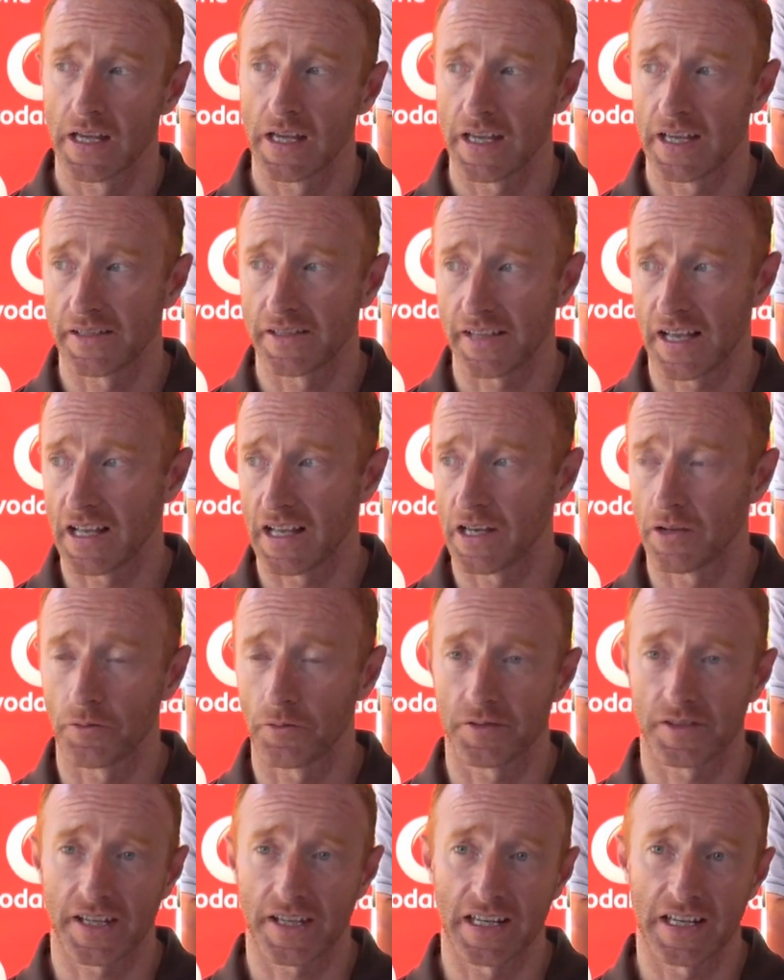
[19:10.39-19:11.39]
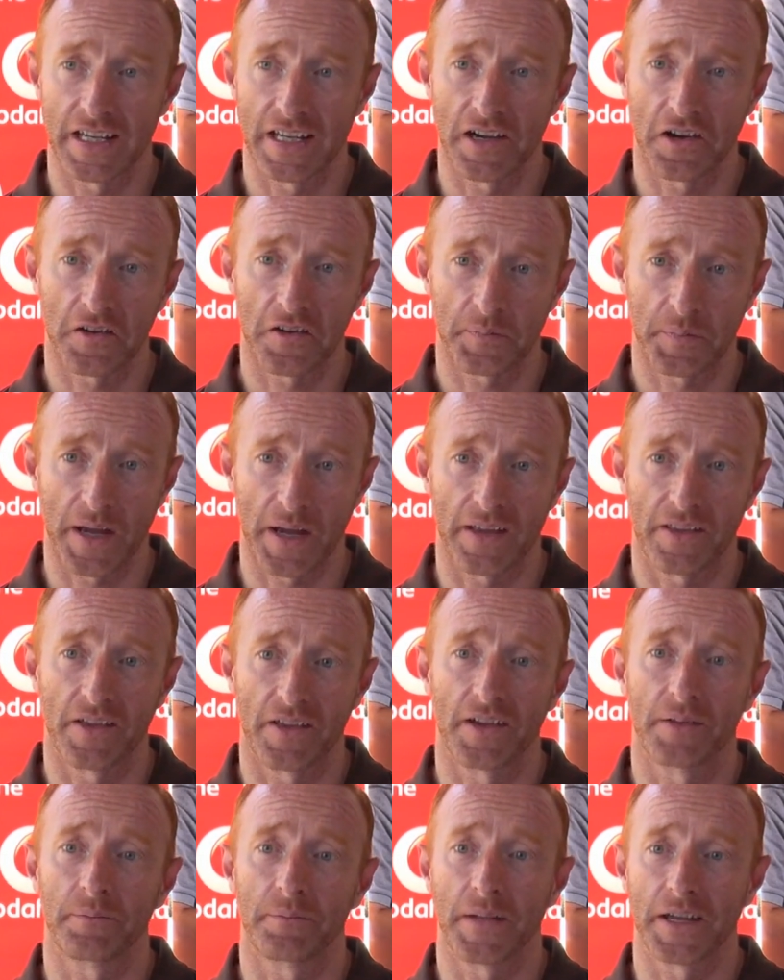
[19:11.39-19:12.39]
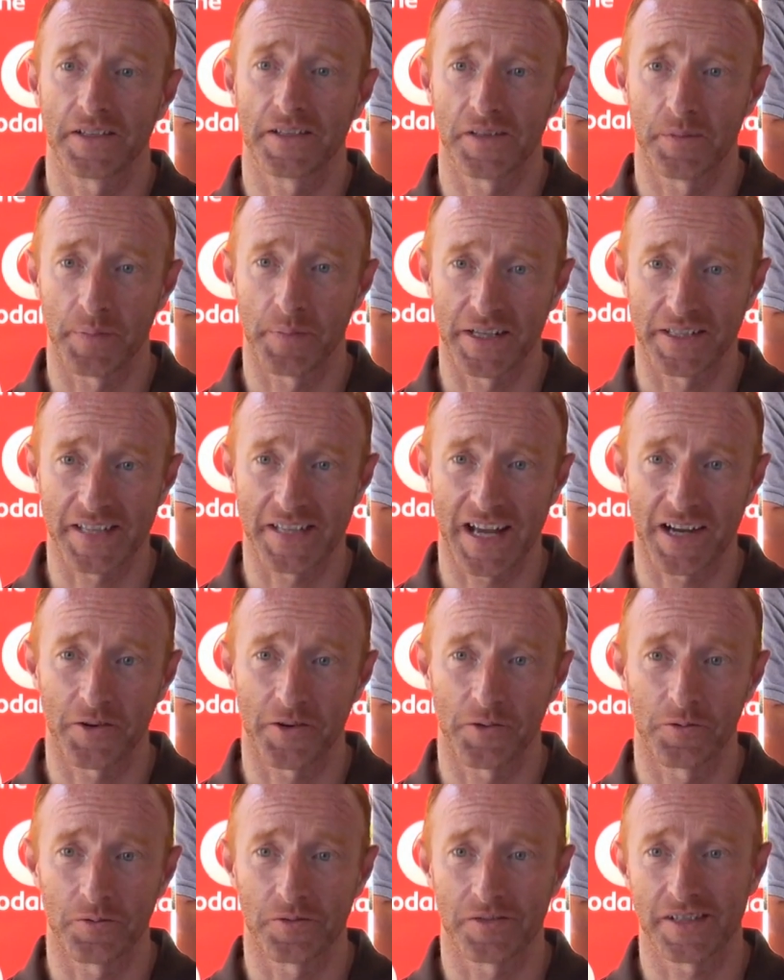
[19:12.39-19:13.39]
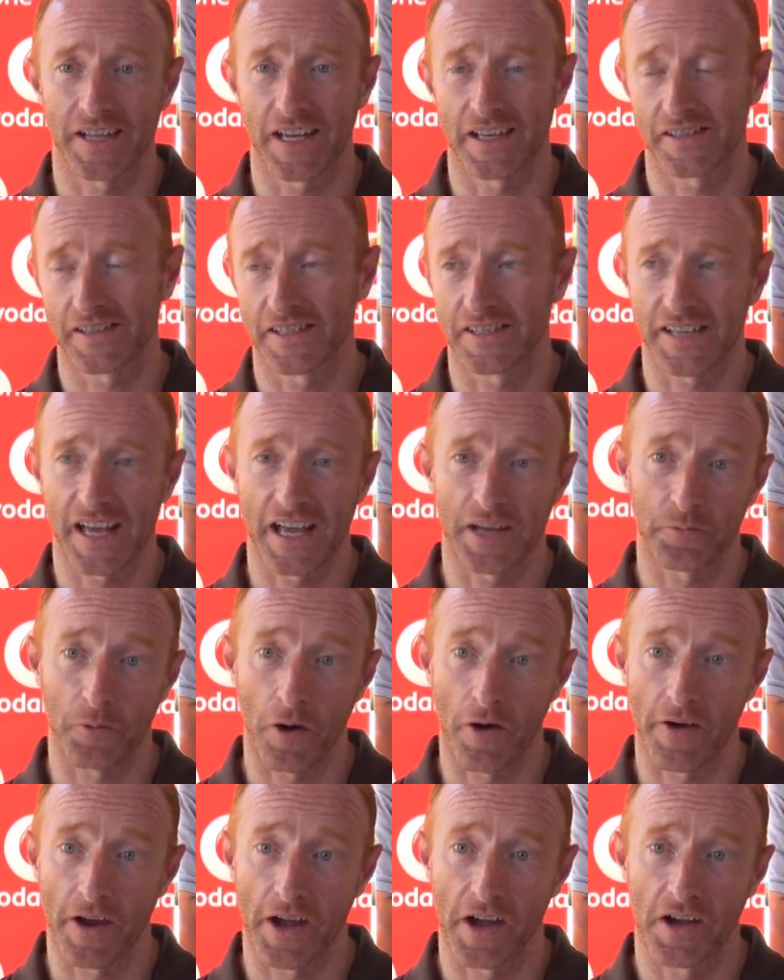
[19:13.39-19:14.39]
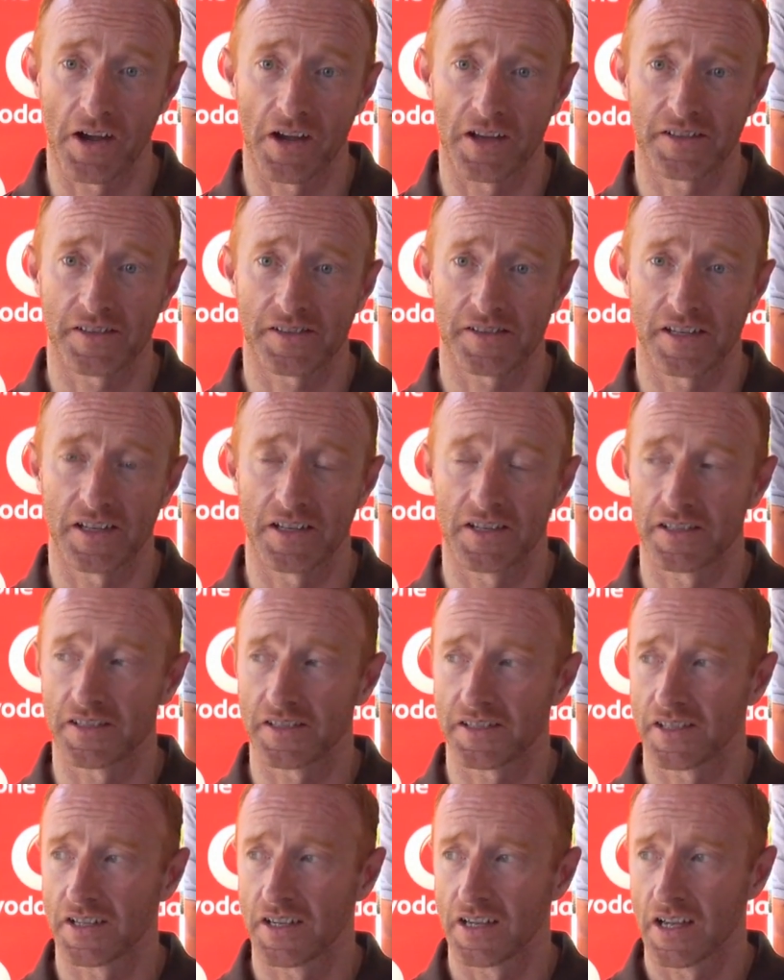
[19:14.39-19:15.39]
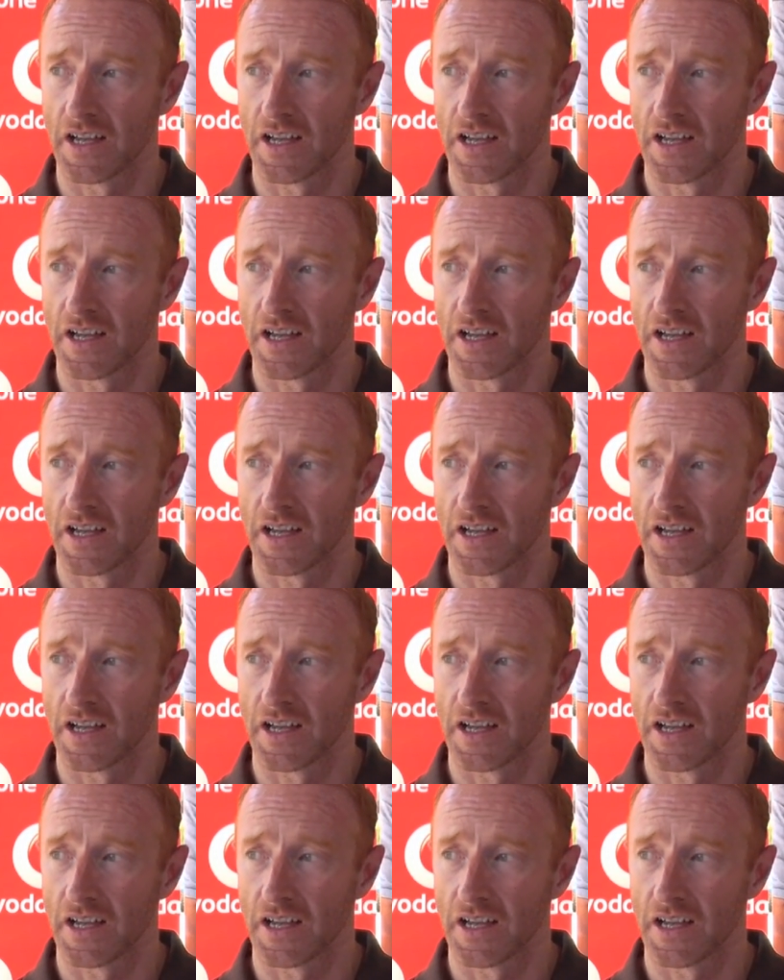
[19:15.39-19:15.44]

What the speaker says: He's that little skinny halfback that makes the big tackles, gets his head where it hurts, and